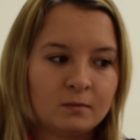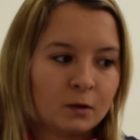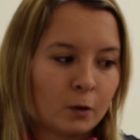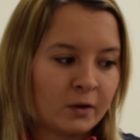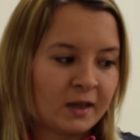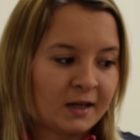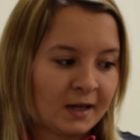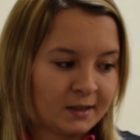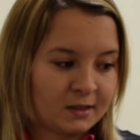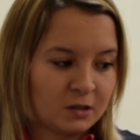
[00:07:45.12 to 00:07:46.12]
lower than
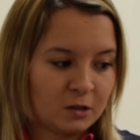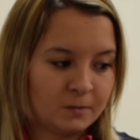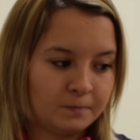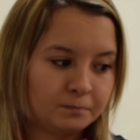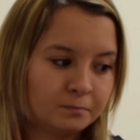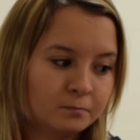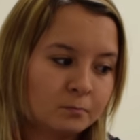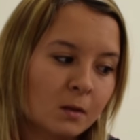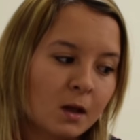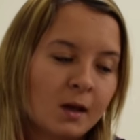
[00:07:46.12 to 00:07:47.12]
9 stone,
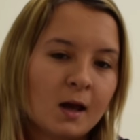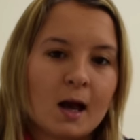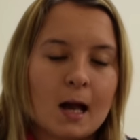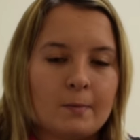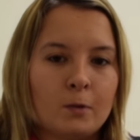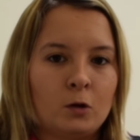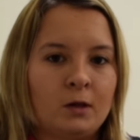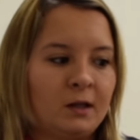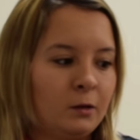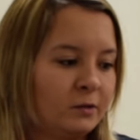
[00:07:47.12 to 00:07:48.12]
I'm
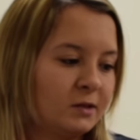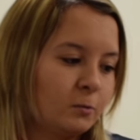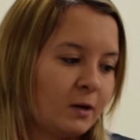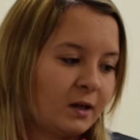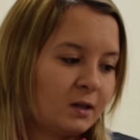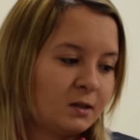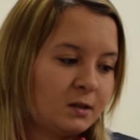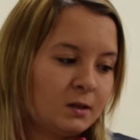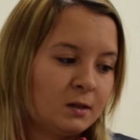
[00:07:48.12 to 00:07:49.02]
only losing weight.